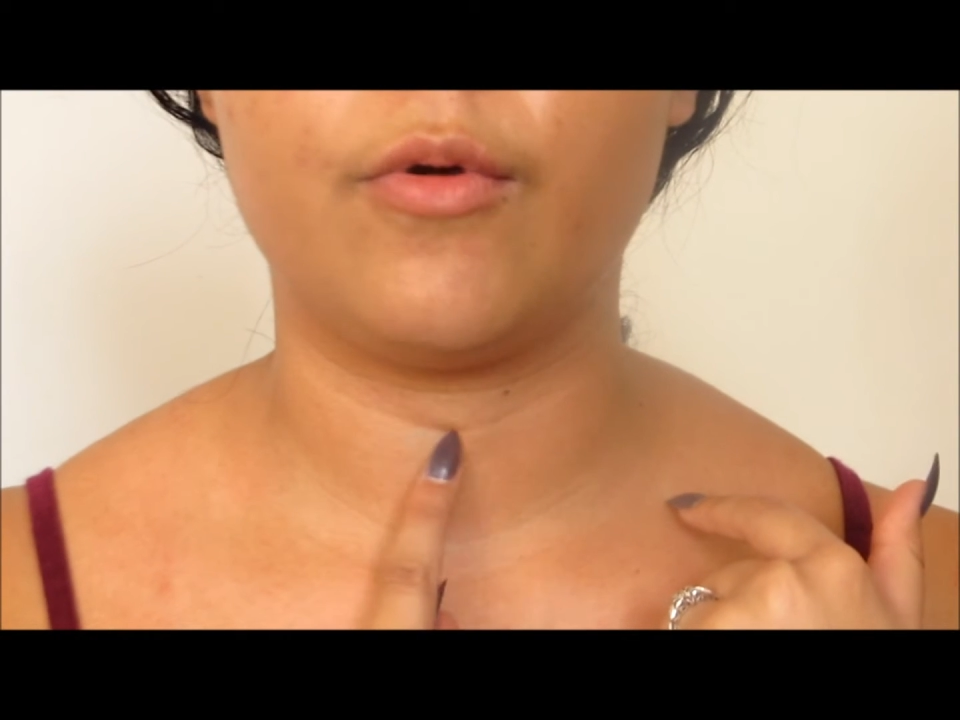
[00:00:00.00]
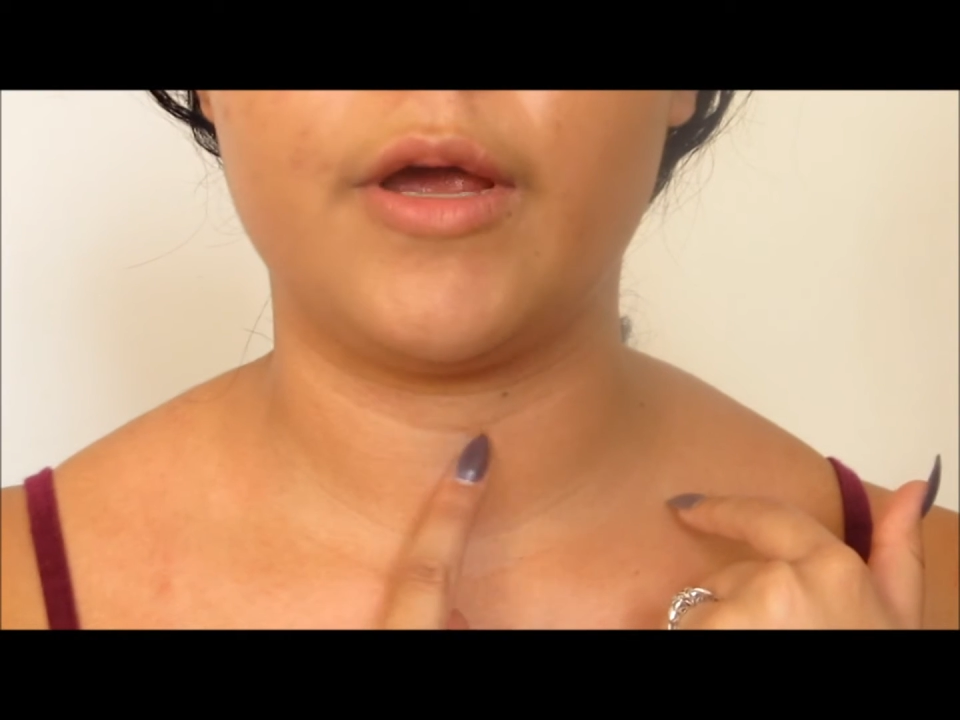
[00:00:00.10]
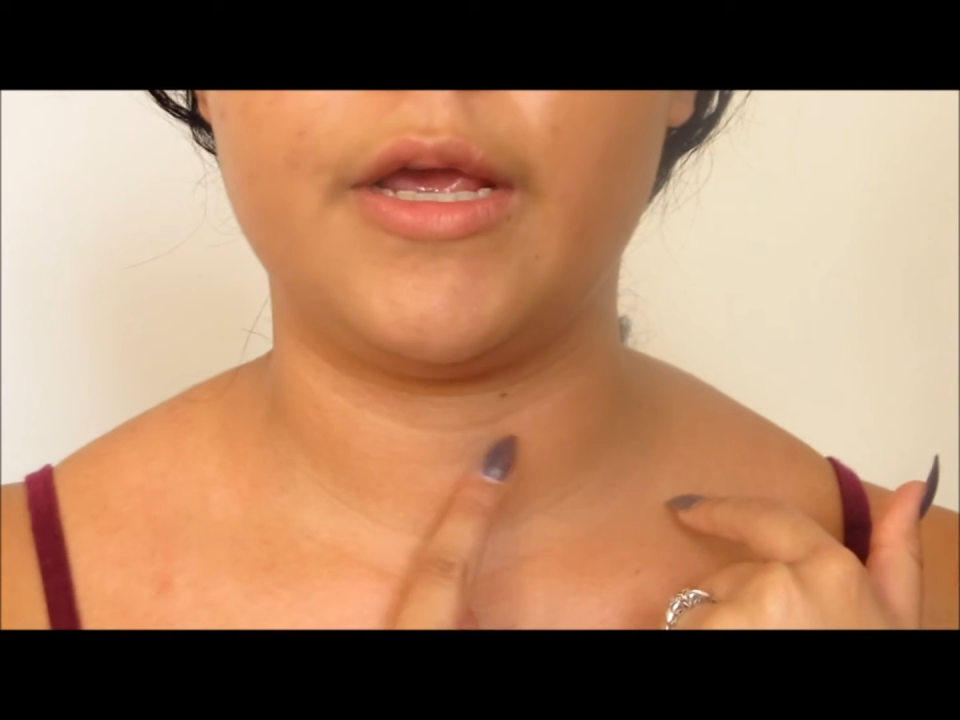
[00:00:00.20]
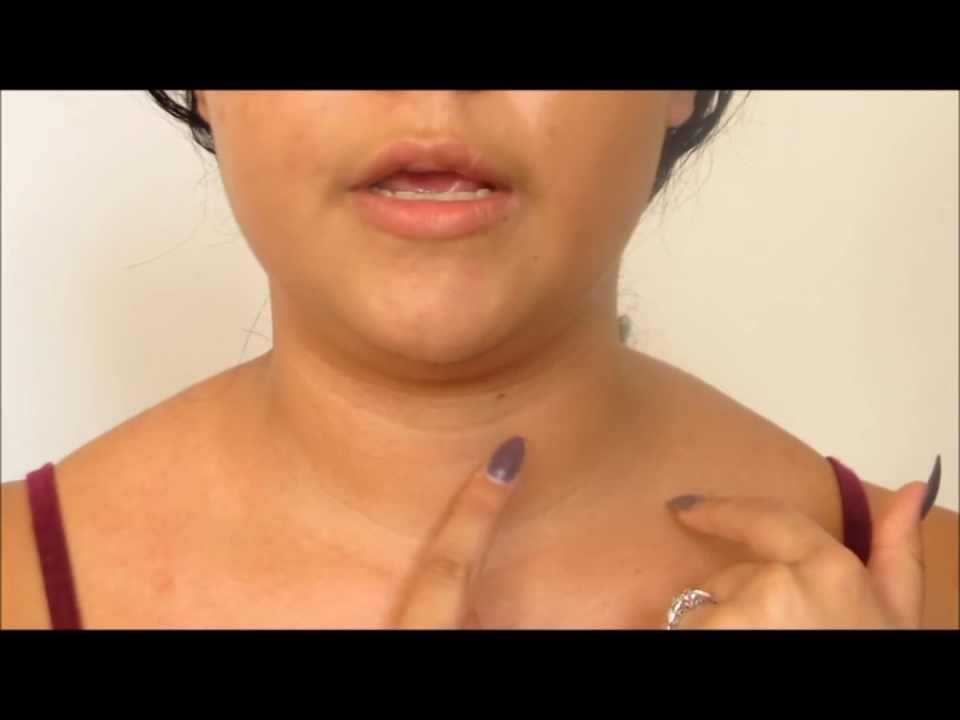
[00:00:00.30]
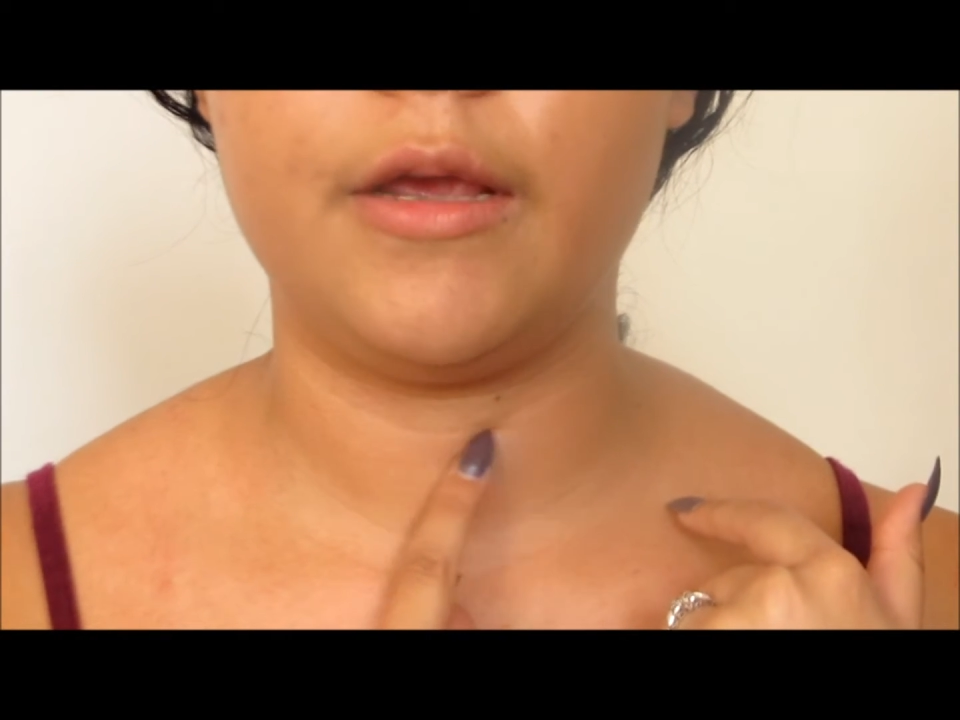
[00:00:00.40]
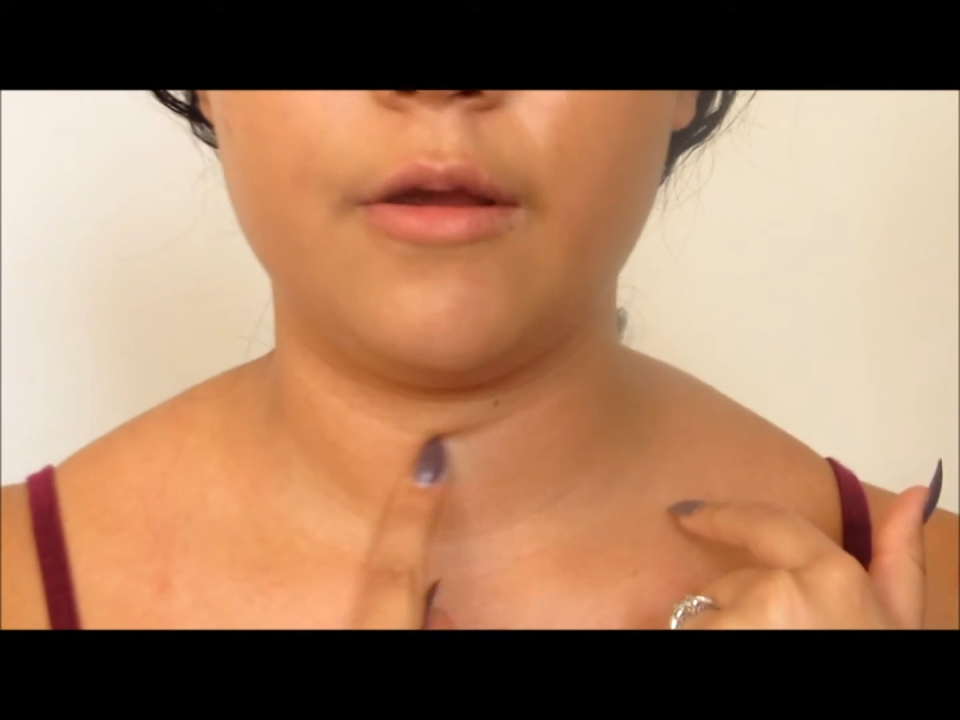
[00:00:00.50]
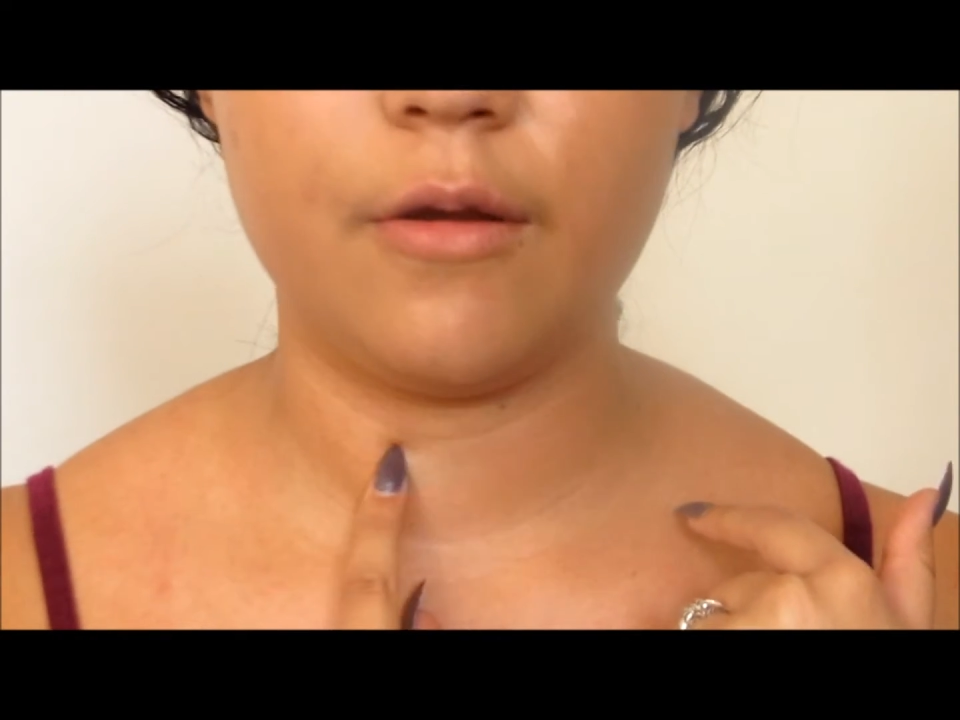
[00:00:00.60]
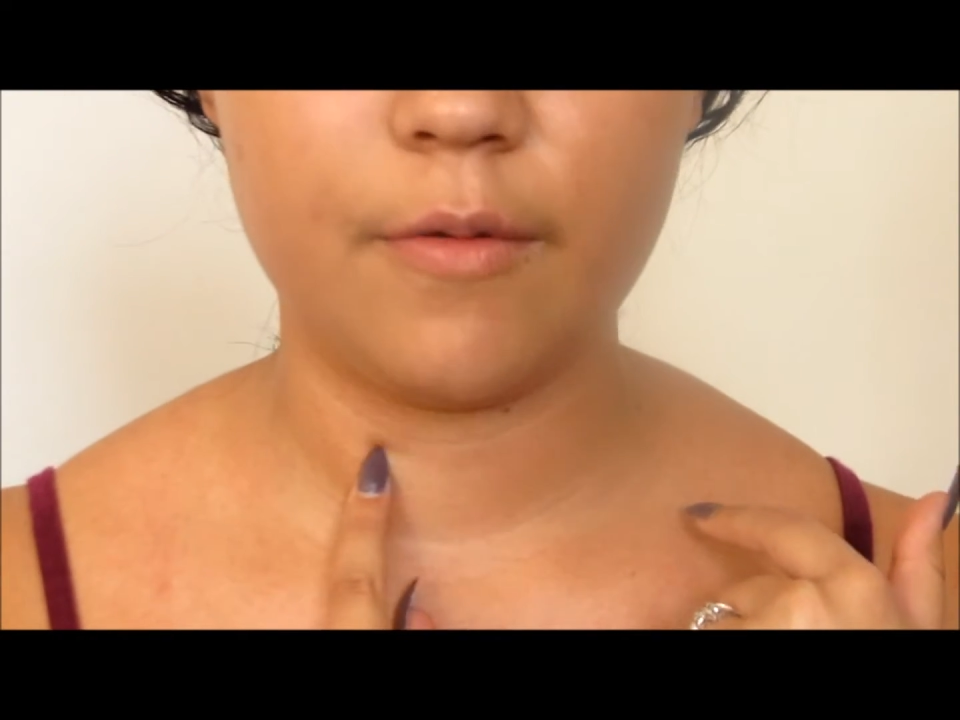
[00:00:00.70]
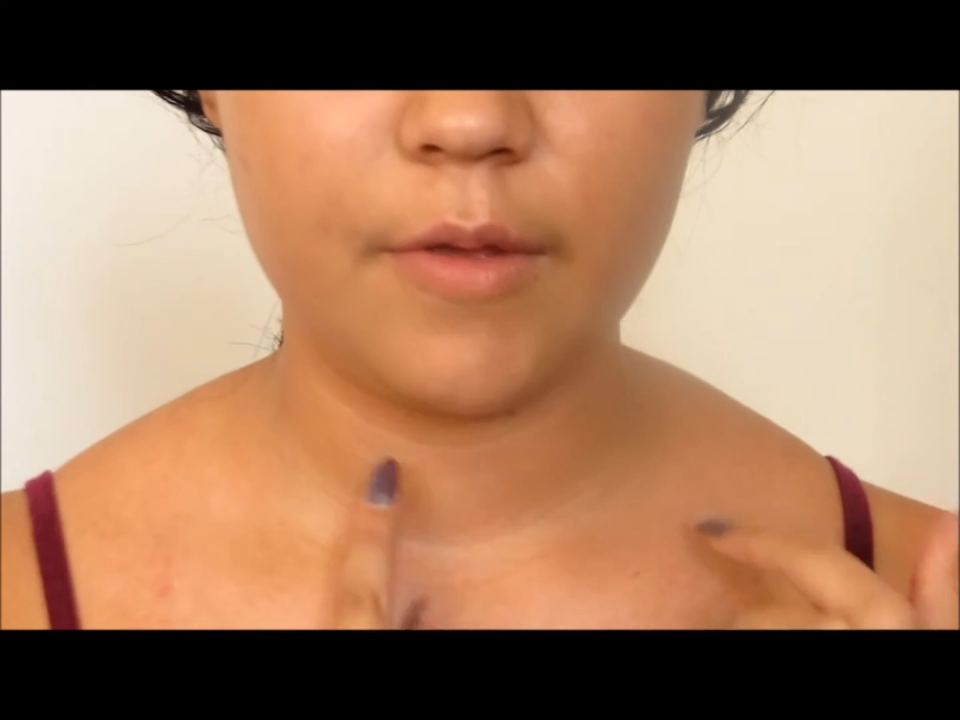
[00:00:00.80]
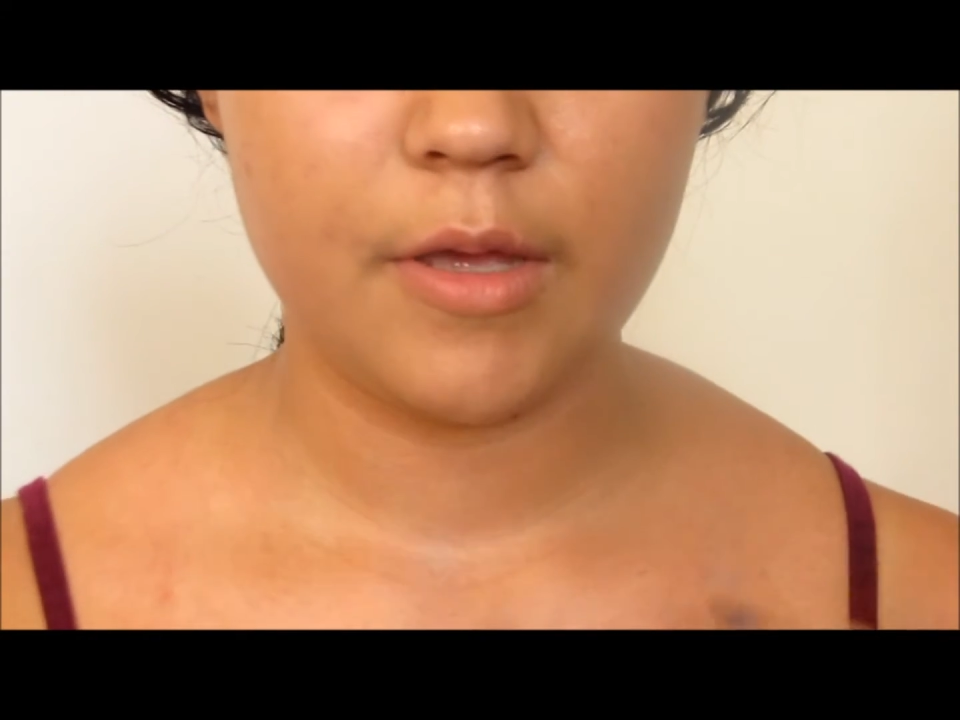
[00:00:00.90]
right here.